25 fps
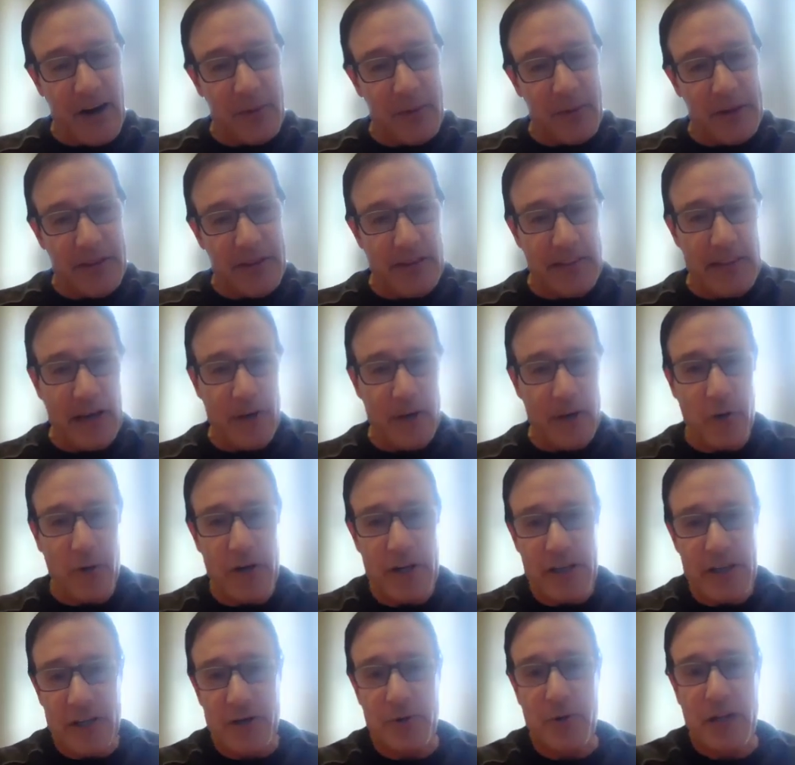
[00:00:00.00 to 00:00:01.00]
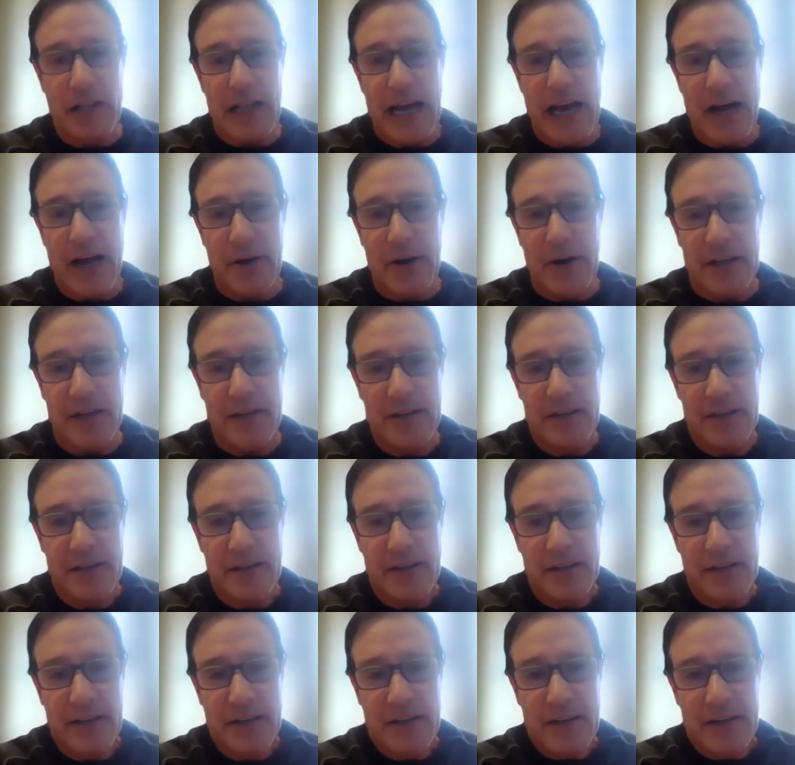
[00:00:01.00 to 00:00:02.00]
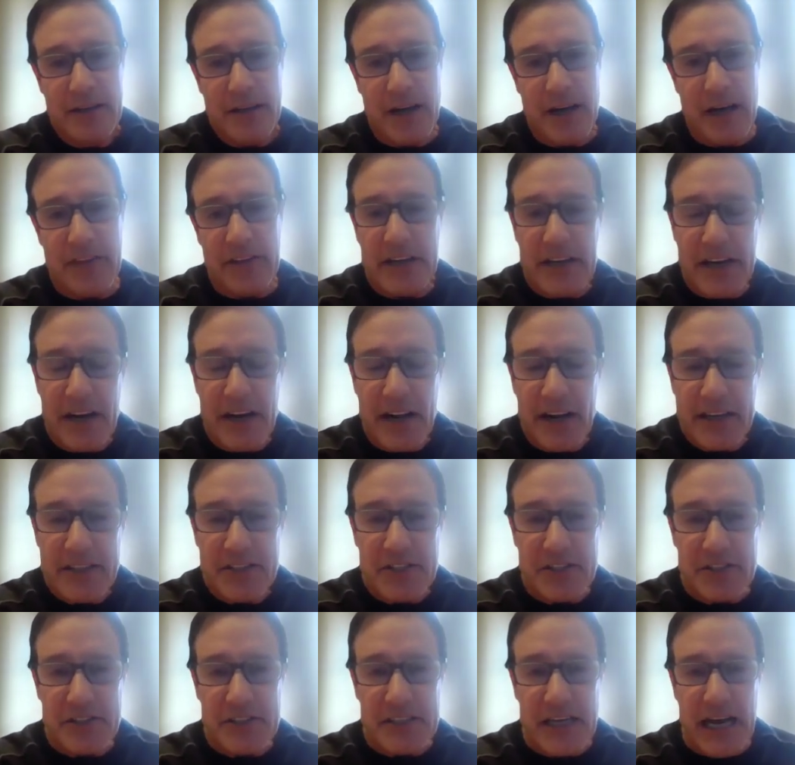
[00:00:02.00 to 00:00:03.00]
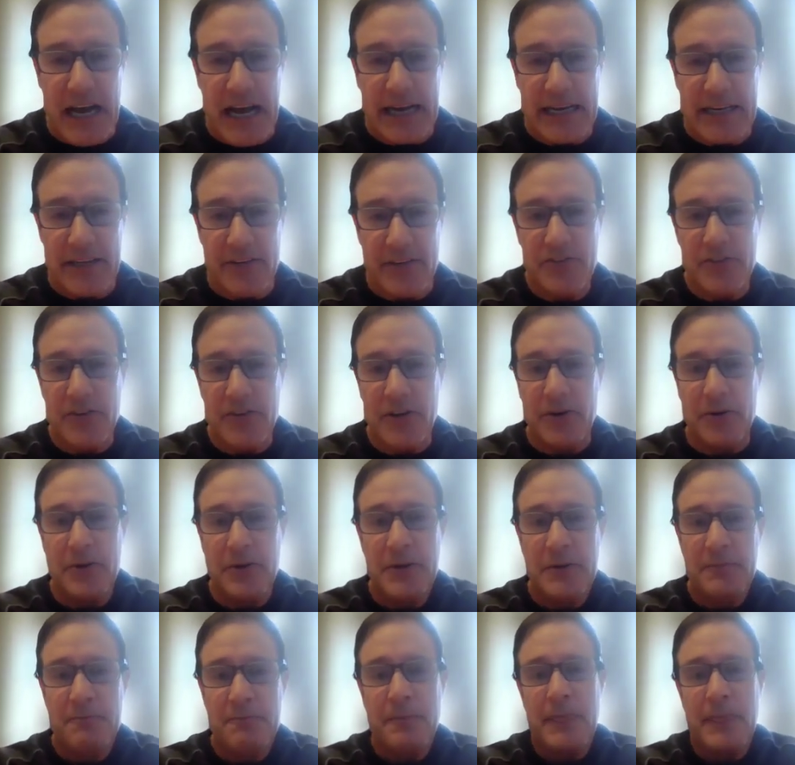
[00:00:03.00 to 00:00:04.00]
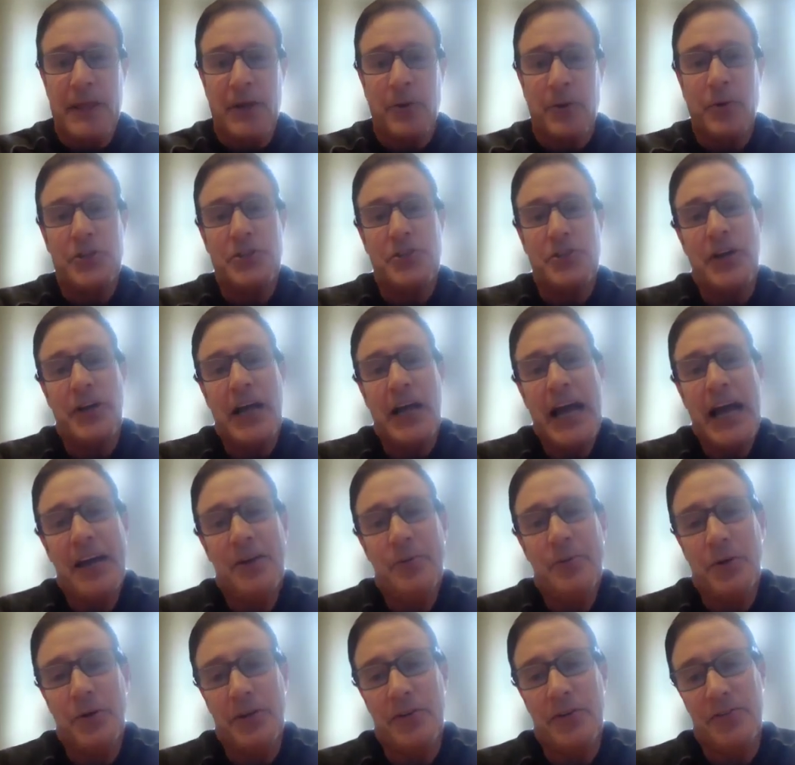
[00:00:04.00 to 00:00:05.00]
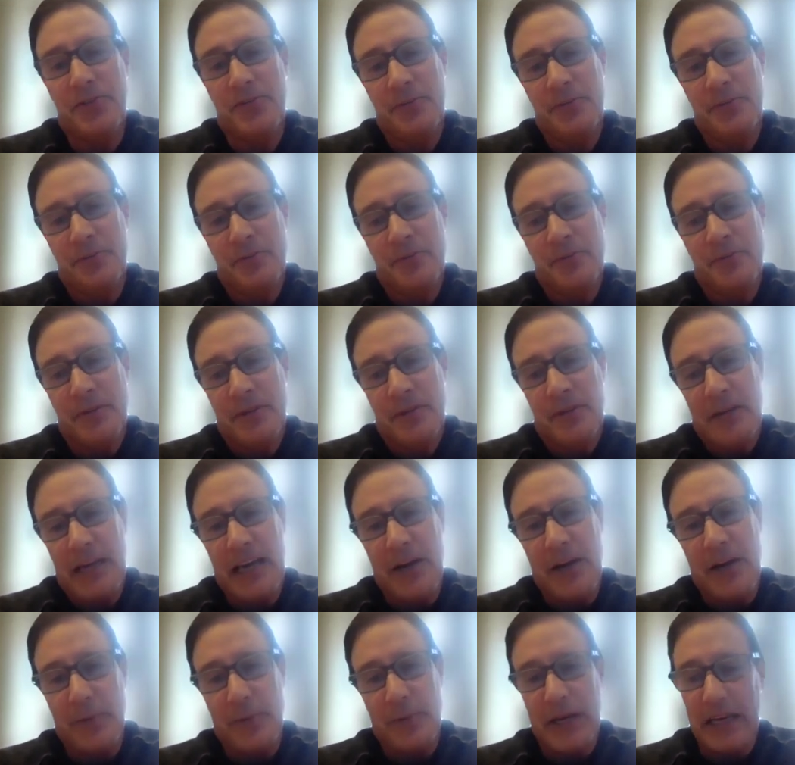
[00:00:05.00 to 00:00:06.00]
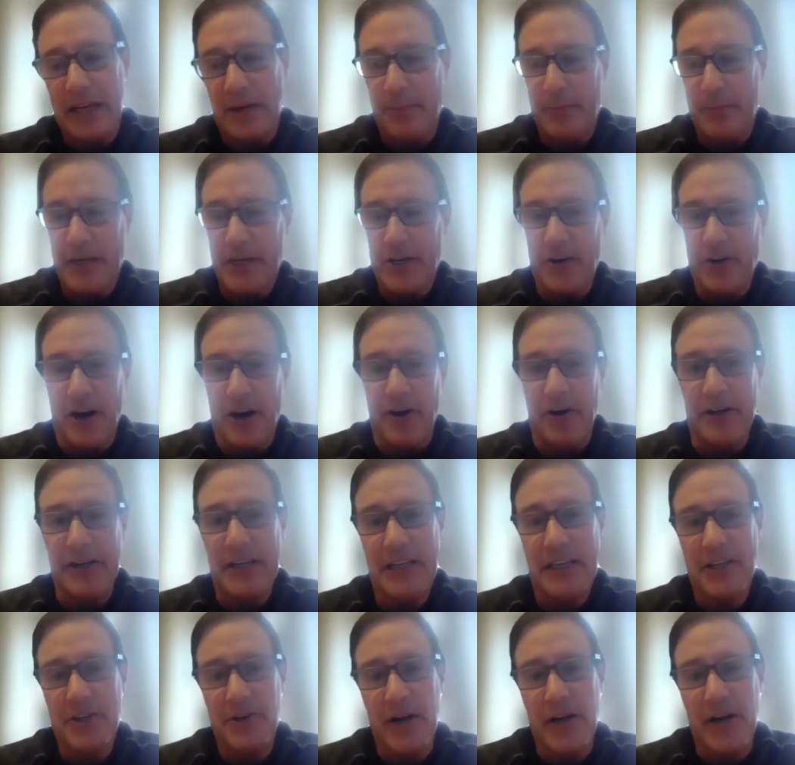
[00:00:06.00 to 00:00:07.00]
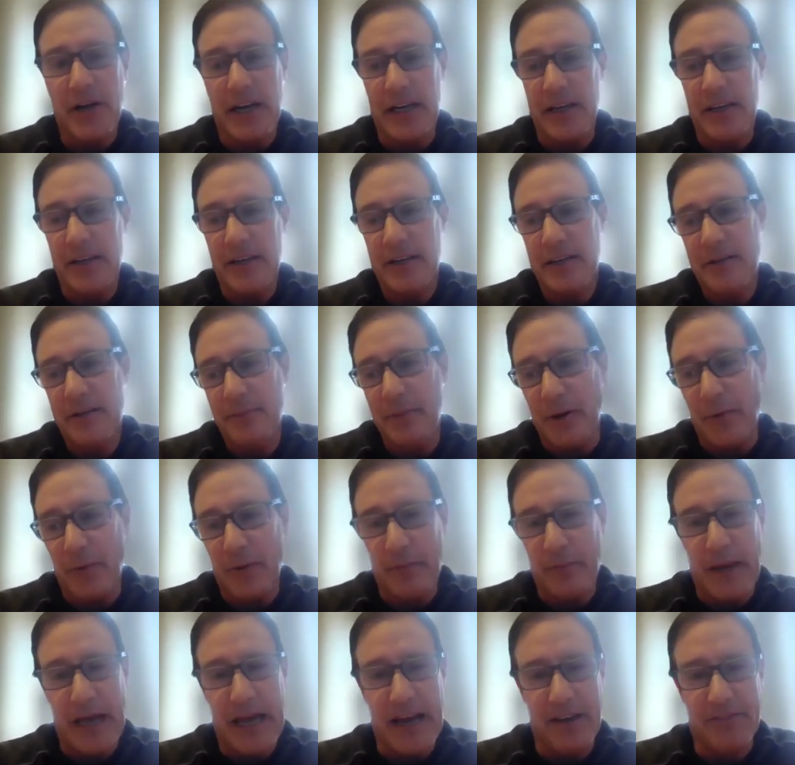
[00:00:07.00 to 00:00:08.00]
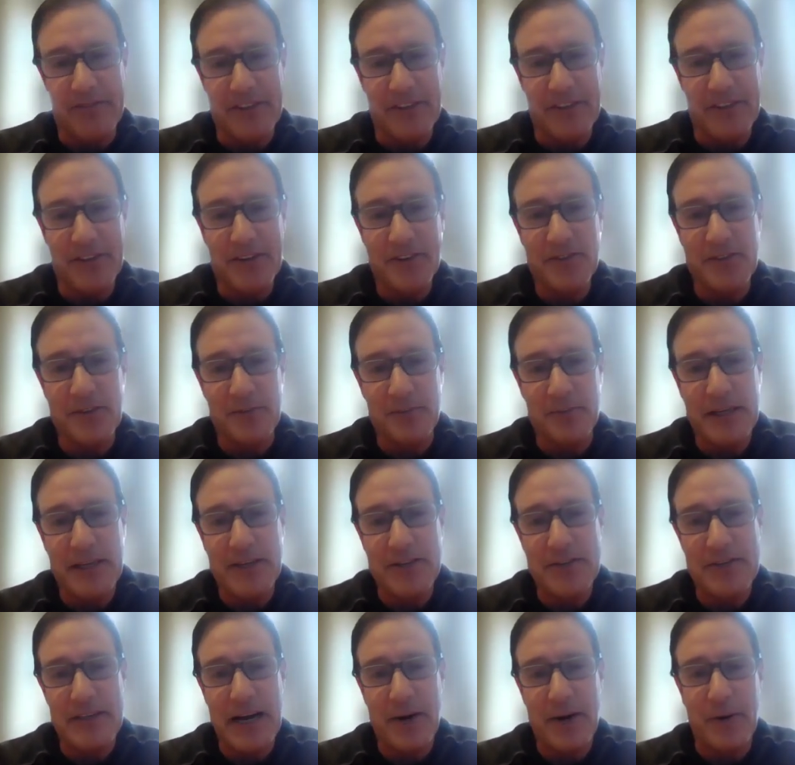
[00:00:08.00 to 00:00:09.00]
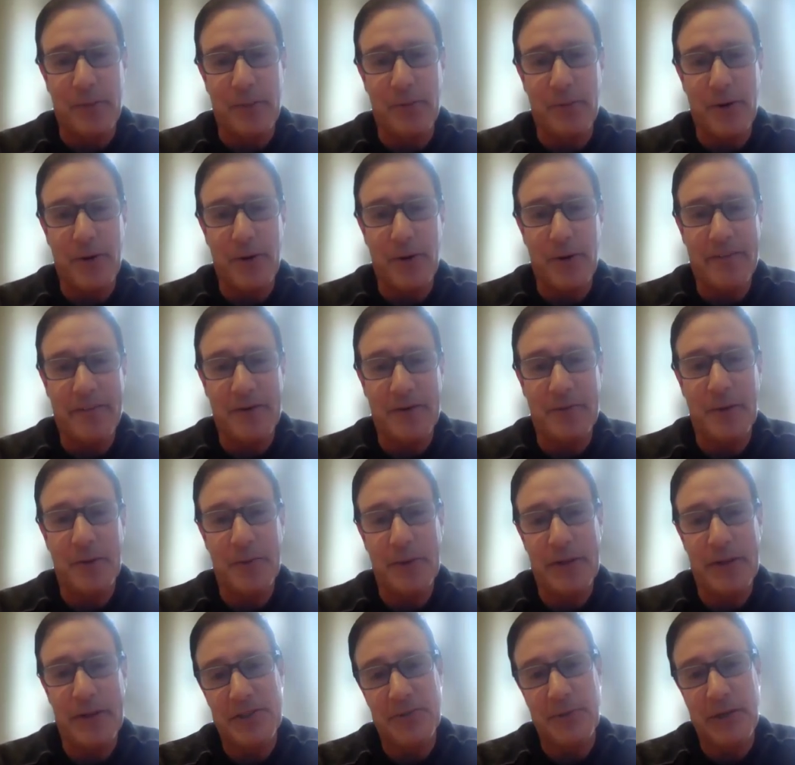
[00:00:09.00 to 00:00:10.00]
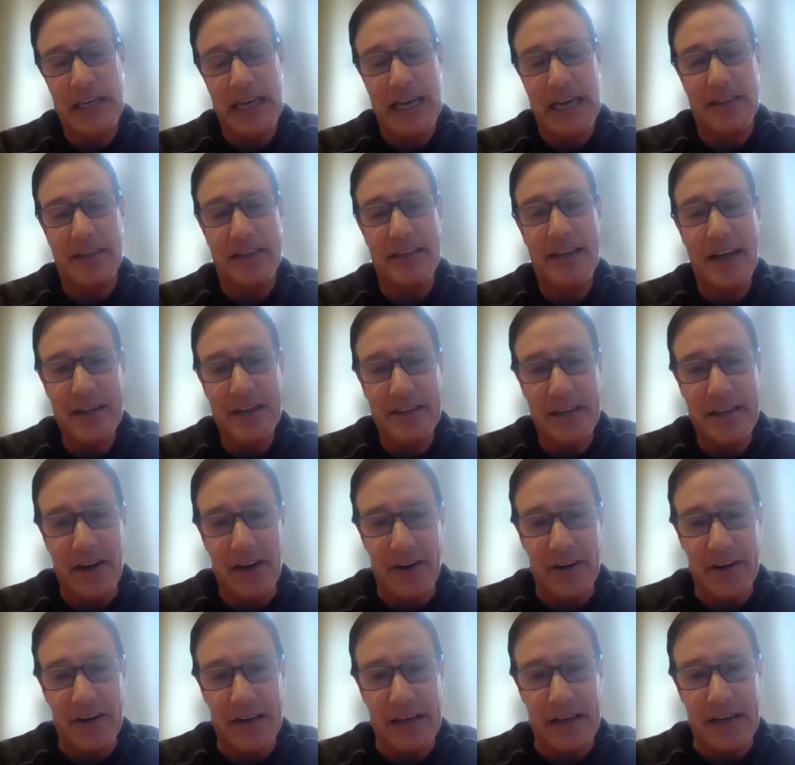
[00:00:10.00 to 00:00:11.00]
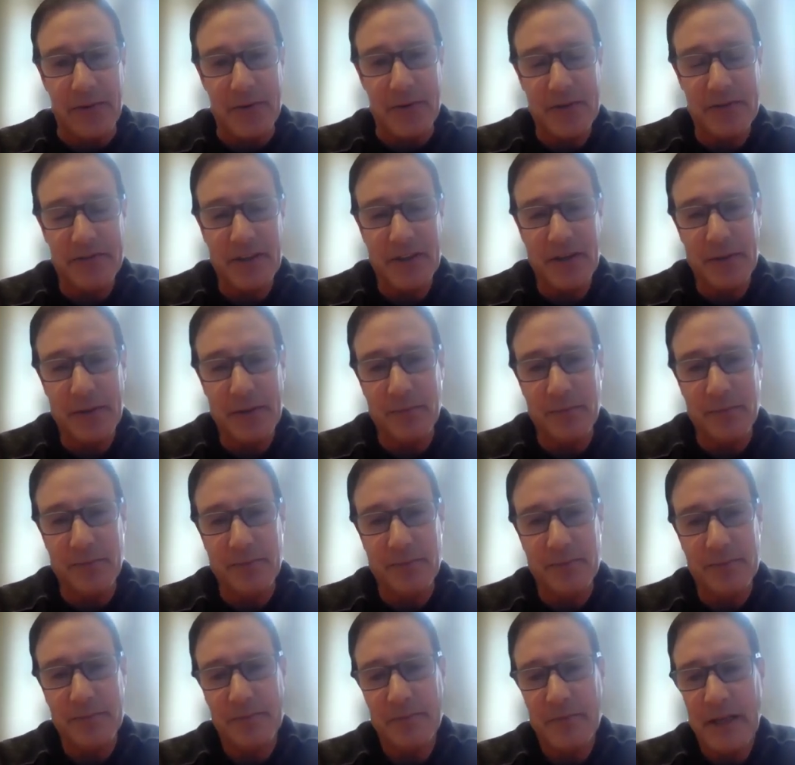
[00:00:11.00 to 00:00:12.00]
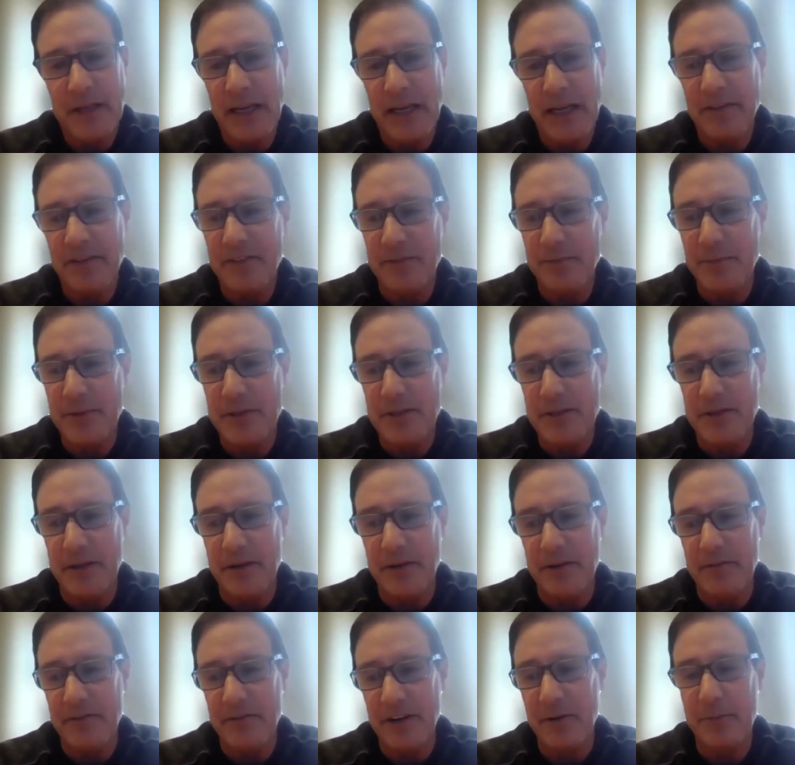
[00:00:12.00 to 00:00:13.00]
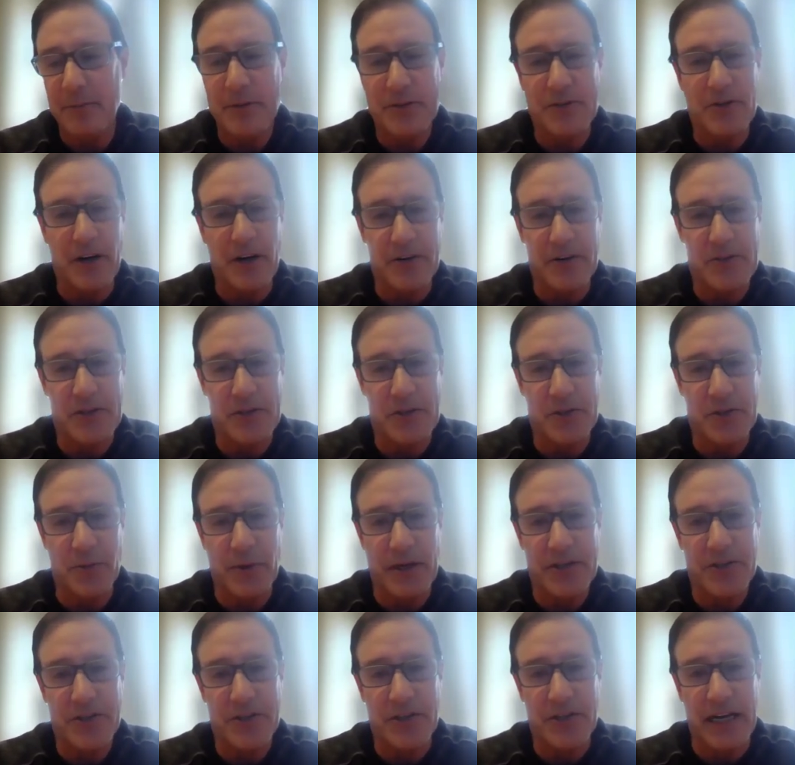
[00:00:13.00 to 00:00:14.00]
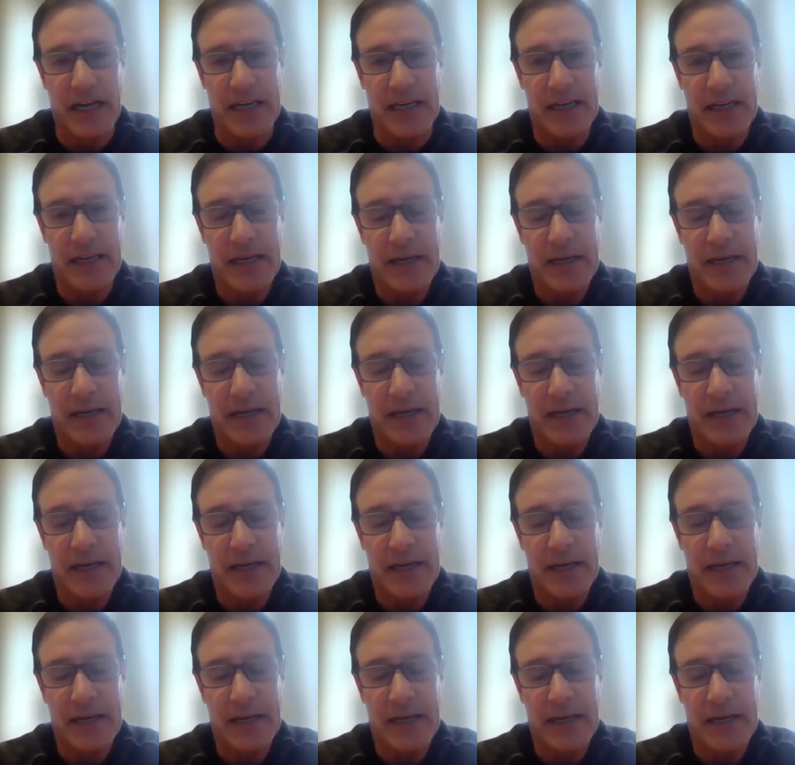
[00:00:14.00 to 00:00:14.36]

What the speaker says: but then they weren't going to allow it on the deduction side. And so what you had was, hey, we get a bigger R&D credit, but we may have to use it because now we're profitable because we can't deduct the R&D. It was a very kind of a very bizarre situation.